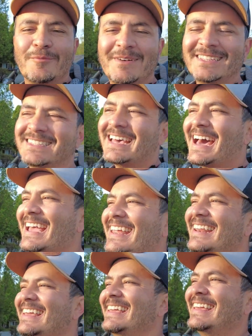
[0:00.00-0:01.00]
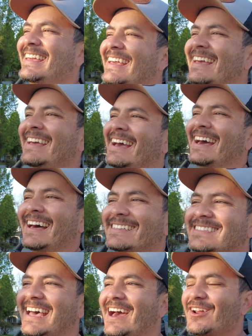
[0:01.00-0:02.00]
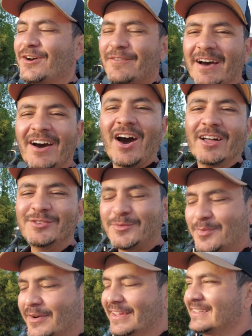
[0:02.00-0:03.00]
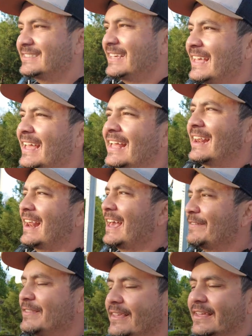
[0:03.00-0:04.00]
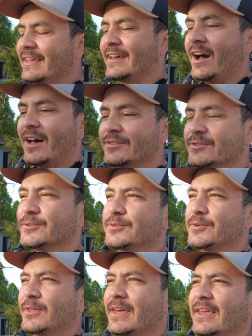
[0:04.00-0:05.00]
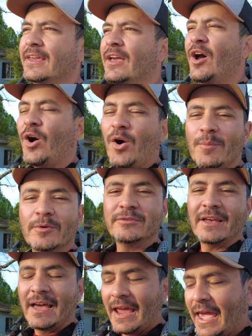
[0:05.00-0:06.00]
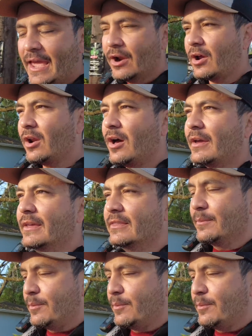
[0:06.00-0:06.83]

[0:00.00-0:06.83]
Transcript: but tiny town of Hot Springs. Left the hostel today almost at 8 o'clock in the